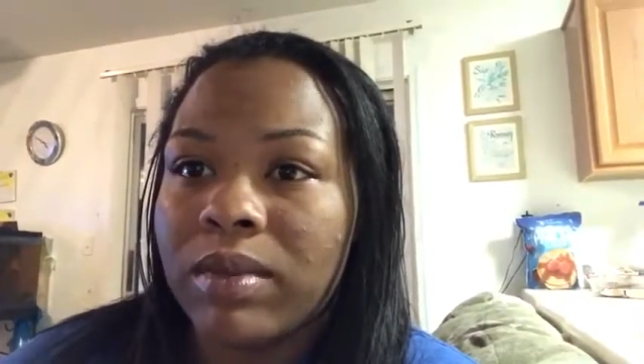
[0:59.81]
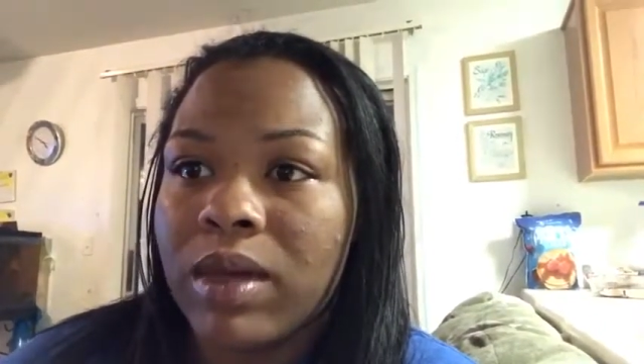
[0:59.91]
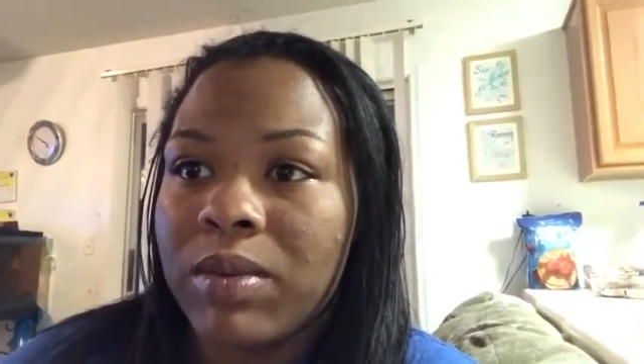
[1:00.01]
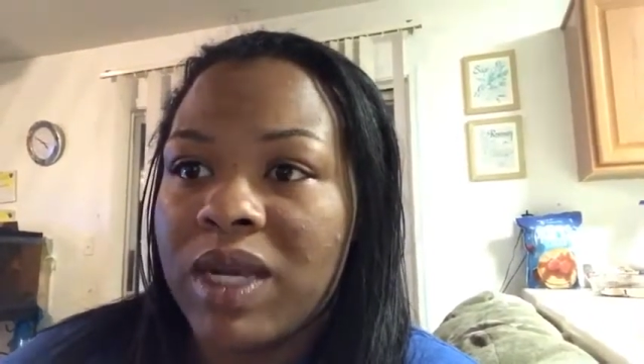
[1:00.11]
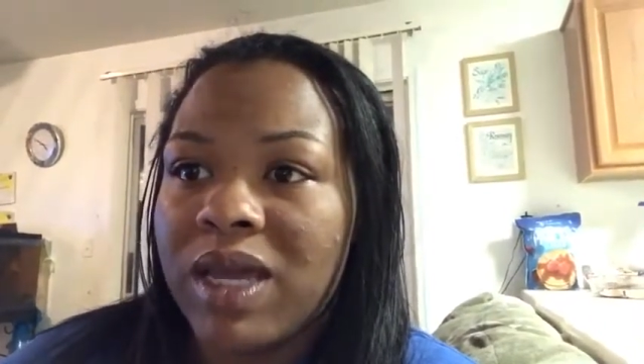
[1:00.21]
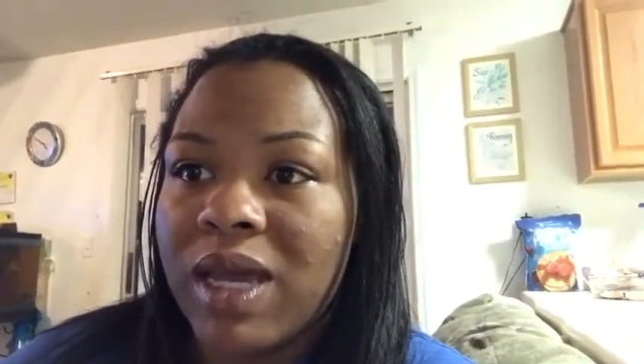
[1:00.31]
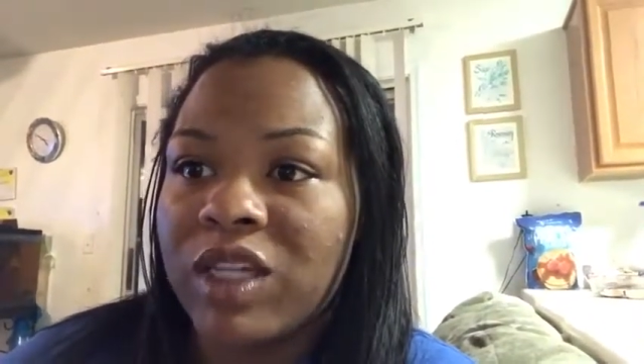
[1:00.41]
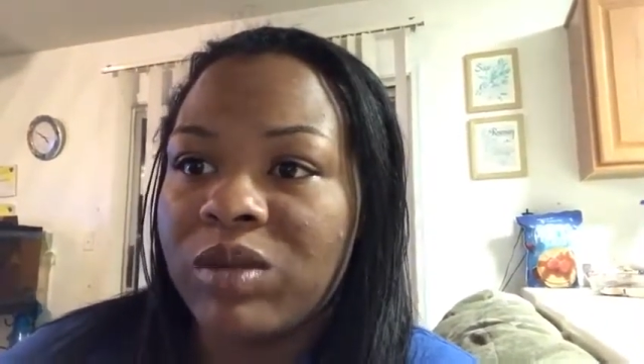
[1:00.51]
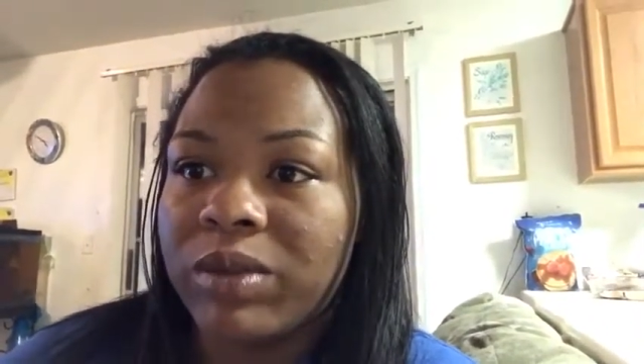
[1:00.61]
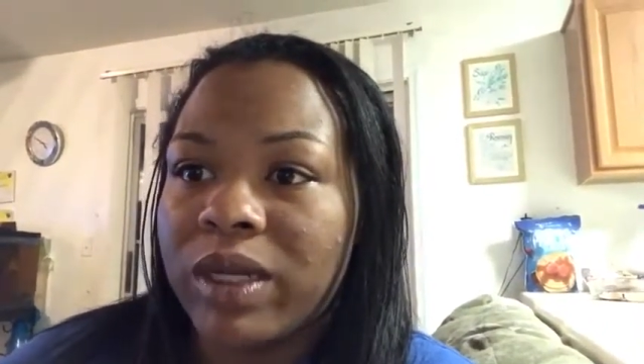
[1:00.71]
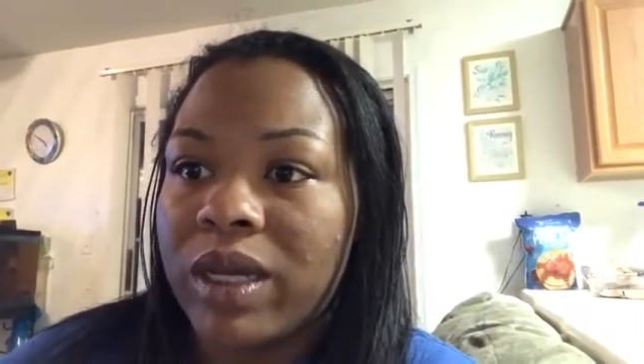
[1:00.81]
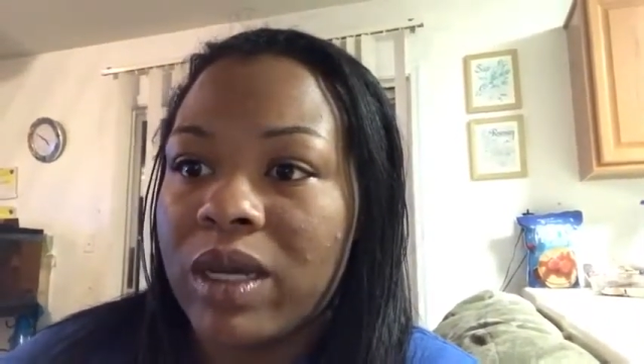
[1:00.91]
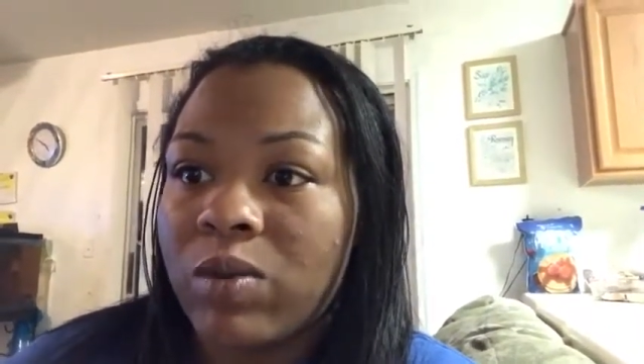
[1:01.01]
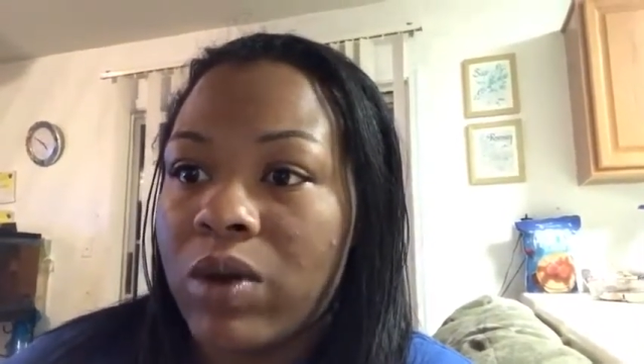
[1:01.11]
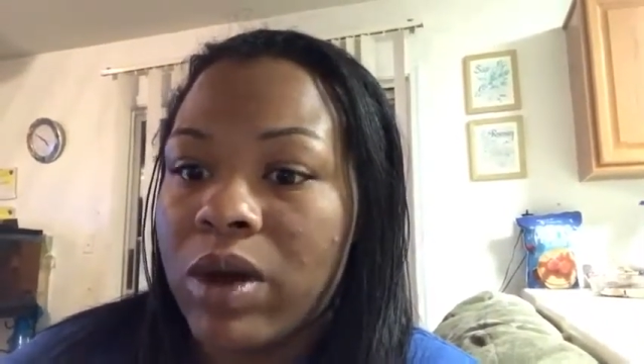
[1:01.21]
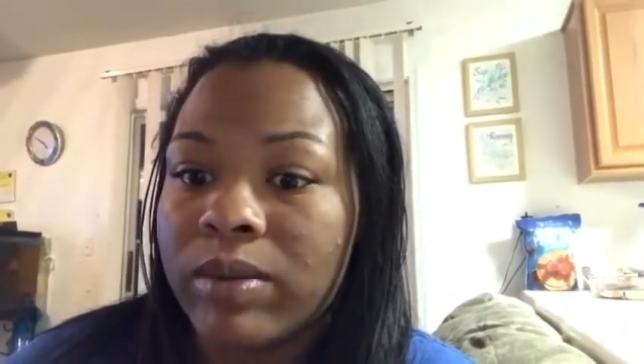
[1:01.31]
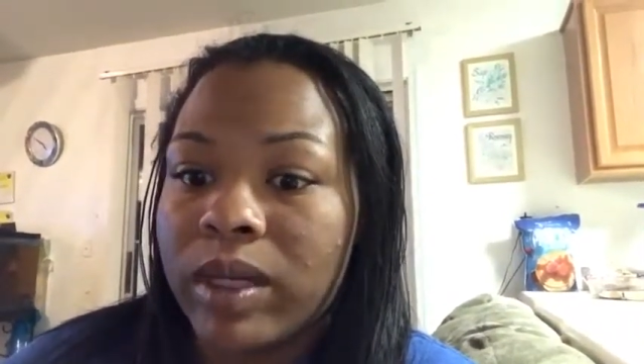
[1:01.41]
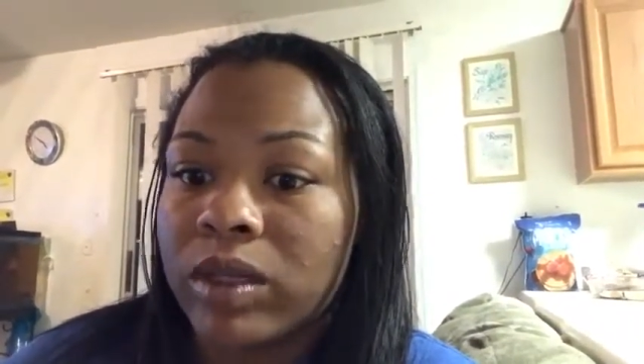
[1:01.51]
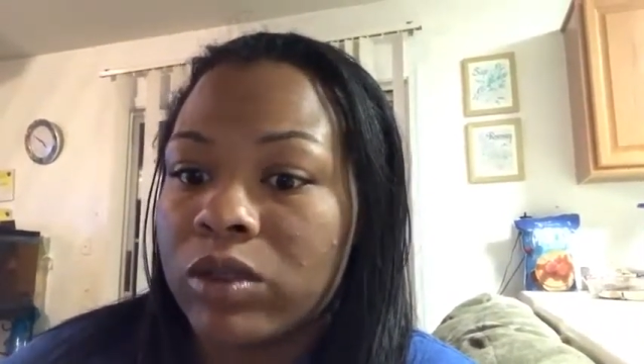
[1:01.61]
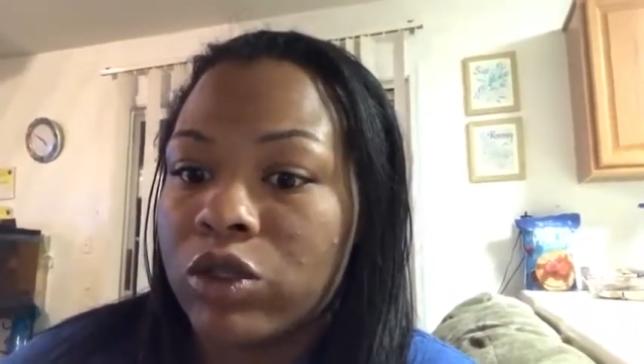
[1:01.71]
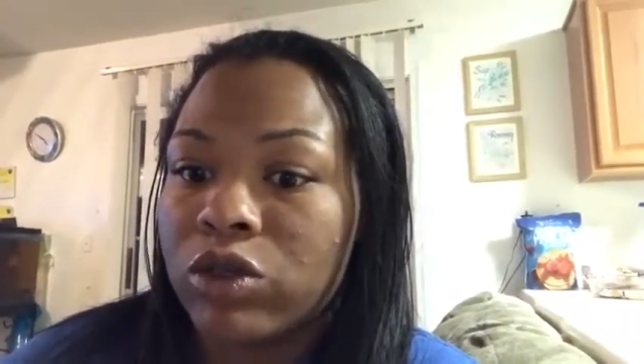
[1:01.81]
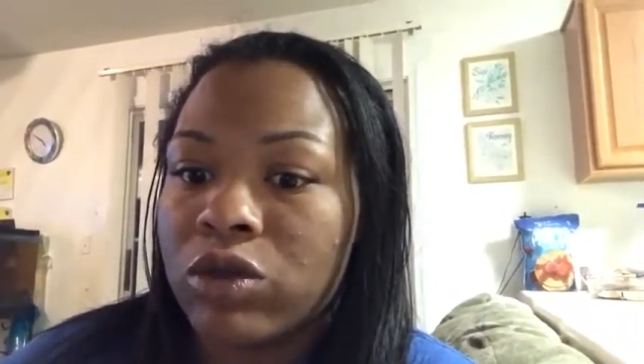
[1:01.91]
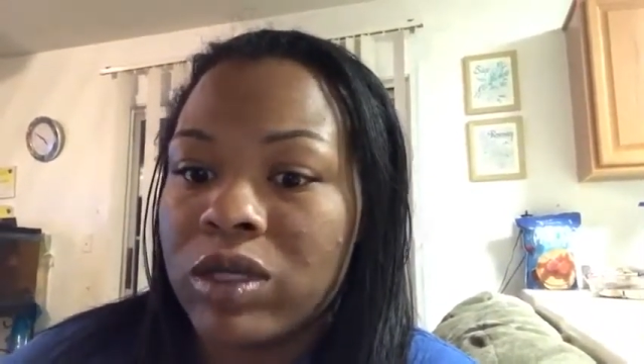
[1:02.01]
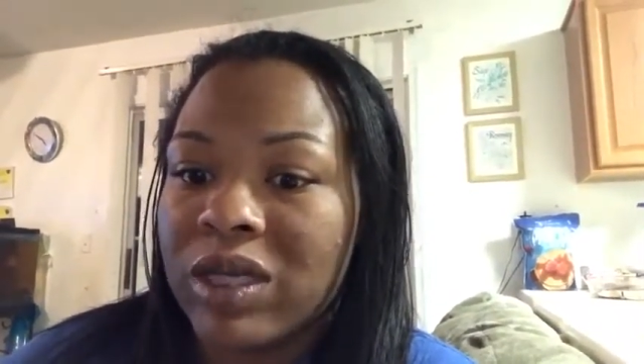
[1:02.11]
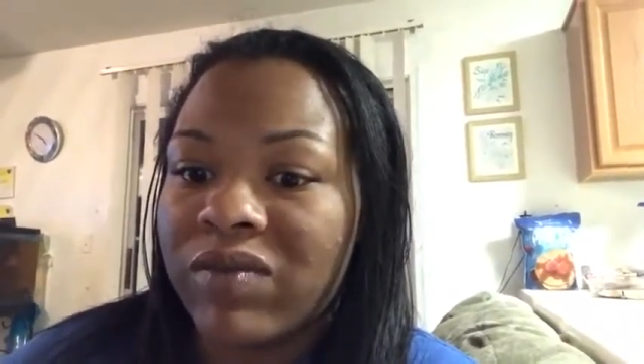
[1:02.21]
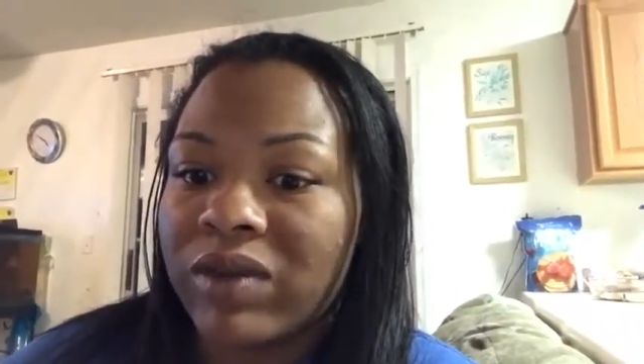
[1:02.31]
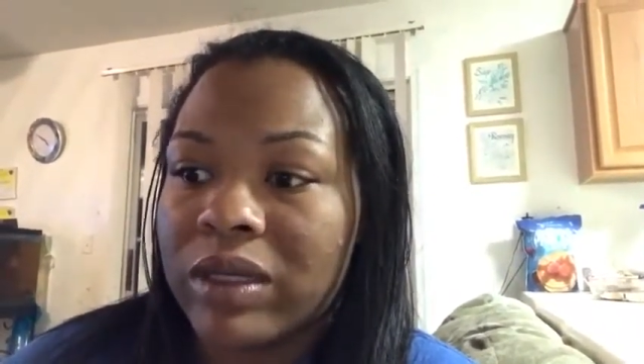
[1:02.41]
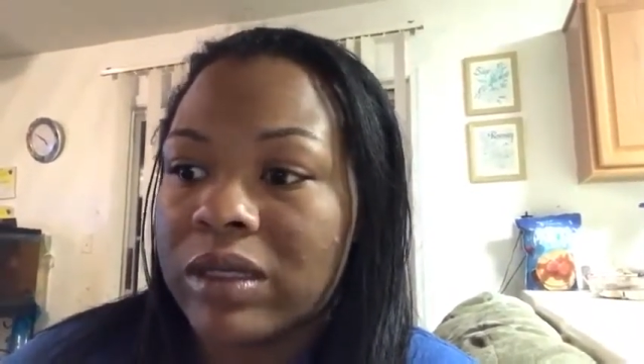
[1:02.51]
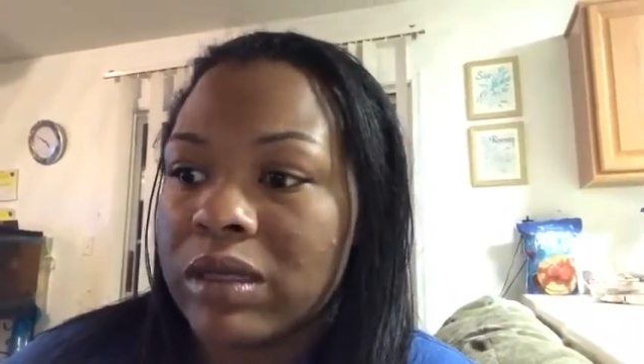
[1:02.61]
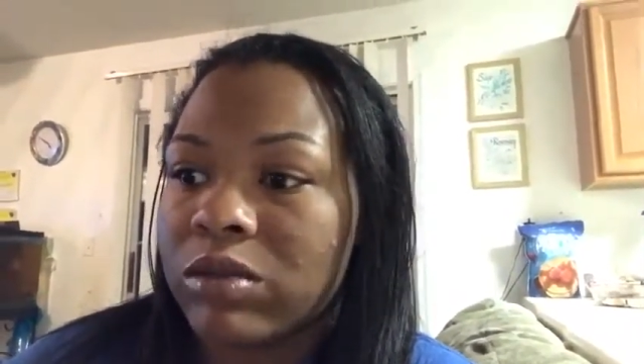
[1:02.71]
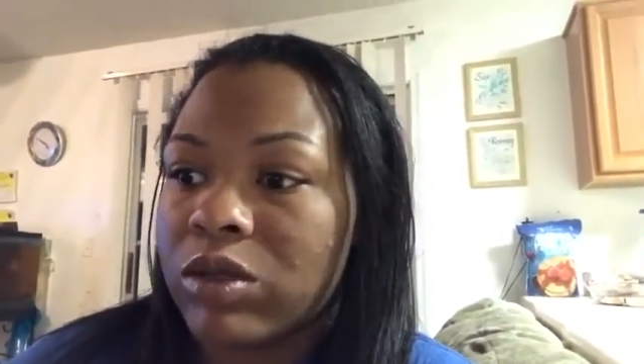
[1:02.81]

him and Deasia, but then he woke up like soon as I fell asleep.